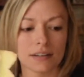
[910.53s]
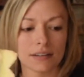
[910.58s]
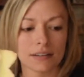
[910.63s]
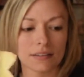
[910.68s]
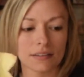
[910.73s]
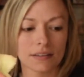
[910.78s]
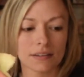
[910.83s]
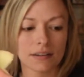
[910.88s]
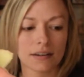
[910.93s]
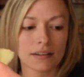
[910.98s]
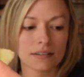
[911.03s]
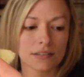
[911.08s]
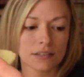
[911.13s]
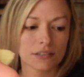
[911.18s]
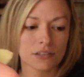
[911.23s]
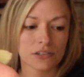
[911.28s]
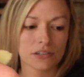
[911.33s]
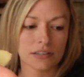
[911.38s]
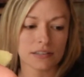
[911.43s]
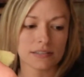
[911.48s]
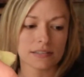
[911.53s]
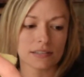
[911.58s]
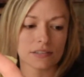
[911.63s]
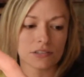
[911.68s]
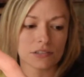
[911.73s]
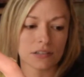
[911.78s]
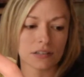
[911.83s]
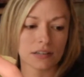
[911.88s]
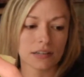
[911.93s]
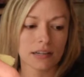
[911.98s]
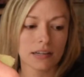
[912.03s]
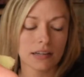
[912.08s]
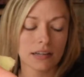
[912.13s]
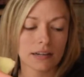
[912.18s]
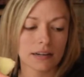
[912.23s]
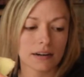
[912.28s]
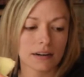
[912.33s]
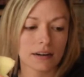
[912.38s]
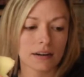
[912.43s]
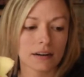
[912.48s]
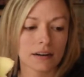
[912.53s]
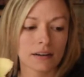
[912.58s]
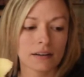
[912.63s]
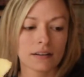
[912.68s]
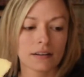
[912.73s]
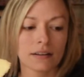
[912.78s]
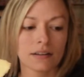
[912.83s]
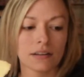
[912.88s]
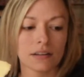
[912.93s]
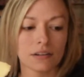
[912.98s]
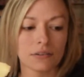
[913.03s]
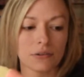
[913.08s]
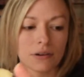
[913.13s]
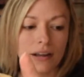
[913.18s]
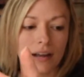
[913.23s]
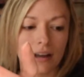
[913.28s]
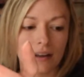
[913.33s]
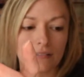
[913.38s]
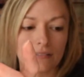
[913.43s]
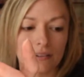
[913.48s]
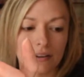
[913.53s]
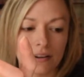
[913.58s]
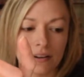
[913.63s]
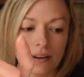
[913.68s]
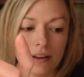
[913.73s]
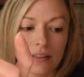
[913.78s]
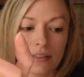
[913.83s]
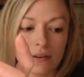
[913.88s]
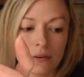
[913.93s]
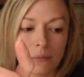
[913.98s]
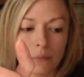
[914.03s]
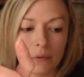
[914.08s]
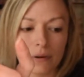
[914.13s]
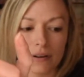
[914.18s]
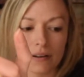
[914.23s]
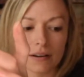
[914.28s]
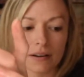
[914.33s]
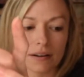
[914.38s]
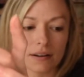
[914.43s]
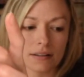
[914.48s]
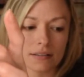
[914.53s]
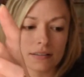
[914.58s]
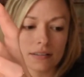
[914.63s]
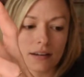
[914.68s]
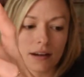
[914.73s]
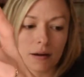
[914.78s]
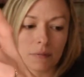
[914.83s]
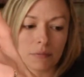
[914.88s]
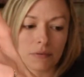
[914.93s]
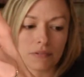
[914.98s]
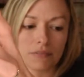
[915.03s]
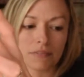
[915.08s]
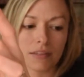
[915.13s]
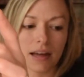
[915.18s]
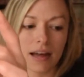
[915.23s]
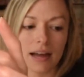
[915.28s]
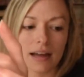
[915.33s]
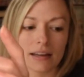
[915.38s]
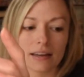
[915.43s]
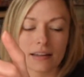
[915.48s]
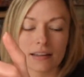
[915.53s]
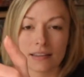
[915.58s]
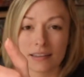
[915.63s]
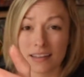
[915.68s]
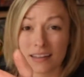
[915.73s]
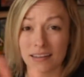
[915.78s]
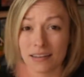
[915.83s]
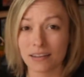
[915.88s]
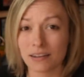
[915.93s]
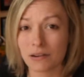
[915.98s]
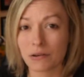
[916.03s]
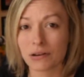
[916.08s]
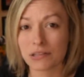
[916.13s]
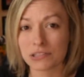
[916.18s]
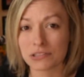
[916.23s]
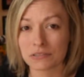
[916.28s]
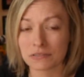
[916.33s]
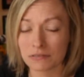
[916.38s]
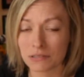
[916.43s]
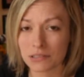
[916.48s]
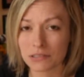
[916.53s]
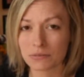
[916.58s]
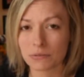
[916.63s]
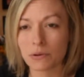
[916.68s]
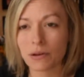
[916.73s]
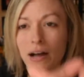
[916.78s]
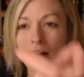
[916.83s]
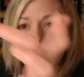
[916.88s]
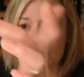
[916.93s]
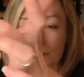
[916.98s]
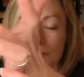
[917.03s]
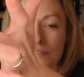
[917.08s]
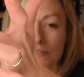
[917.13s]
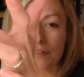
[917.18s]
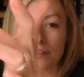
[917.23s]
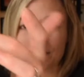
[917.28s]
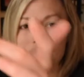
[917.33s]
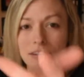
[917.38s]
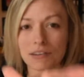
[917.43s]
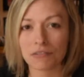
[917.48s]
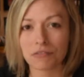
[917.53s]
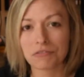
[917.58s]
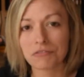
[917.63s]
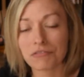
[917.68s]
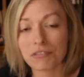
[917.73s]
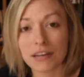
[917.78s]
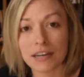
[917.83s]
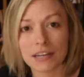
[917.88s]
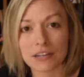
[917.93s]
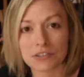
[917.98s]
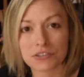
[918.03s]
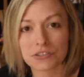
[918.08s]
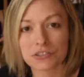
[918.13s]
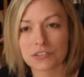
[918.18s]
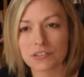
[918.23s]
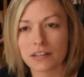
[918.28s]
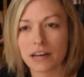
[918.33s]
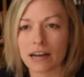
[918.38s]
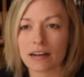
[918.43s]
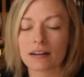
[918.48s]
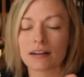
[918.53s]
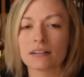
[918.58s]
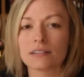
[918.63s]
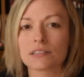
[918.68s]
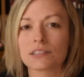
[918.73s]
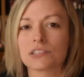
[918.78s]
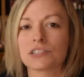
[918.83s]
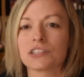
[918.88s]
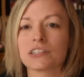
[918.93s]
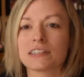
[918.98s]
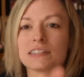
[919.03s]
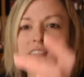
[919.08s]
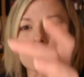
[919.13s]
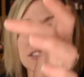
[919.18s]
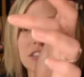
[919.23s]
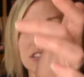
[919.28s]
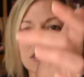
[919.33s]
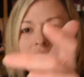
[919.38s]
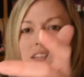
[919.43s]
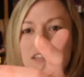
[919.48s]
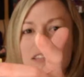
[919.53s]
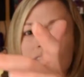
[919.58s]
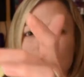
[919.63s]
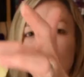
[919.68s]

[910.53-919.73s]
the color transition here, you would have another one on top of that, and then the question was, well, how do you even finish that color transition? Is